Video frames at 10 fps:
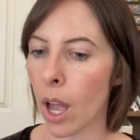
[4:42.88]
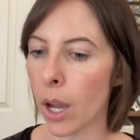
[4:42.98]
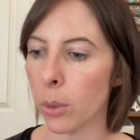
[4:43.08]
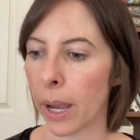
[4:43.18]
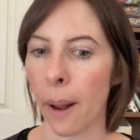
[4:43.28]

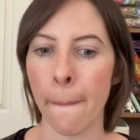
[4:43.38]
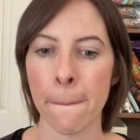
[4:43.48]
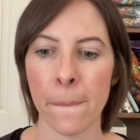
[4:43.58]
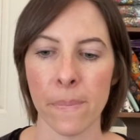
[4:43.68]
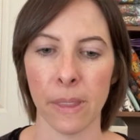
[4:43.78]
Okay,
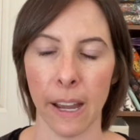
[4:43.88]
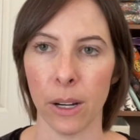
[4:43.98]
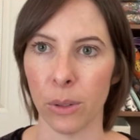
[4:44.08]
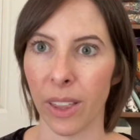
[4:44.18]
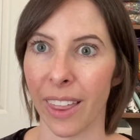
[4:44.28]

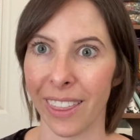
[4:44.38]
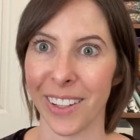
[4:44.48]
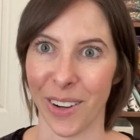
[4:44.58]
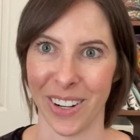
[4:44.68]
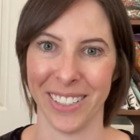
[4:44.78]
now the
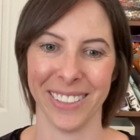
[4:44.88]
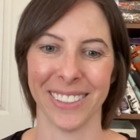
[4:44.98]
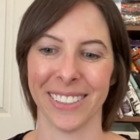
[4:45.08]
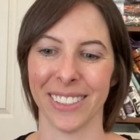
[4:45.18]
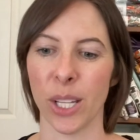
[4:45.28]
yarn.
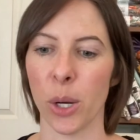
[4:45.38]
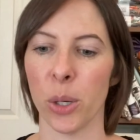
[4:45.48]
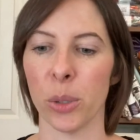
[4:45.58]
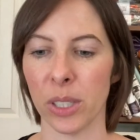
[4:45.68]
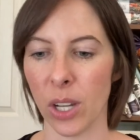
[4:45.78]

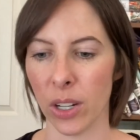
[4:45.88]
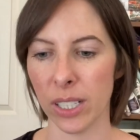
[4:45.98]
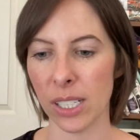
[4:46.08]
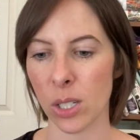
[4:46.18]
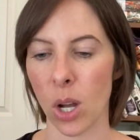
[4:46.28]
So the yarn
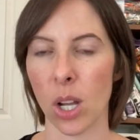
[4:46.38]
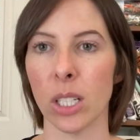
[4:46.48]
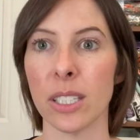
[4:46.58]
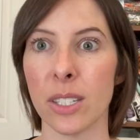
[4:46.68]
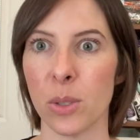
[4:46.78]
is
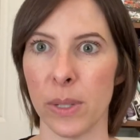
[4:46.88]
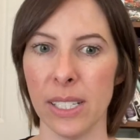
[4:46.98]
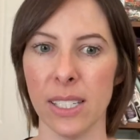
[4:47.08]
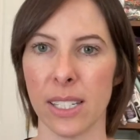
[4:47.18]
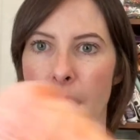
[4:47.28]
called Sweet
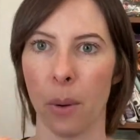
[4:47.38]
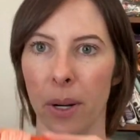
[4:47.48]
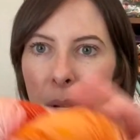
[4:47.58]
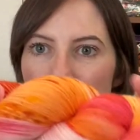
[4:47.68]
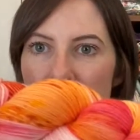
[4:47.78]
and
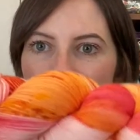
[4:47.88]
Sour.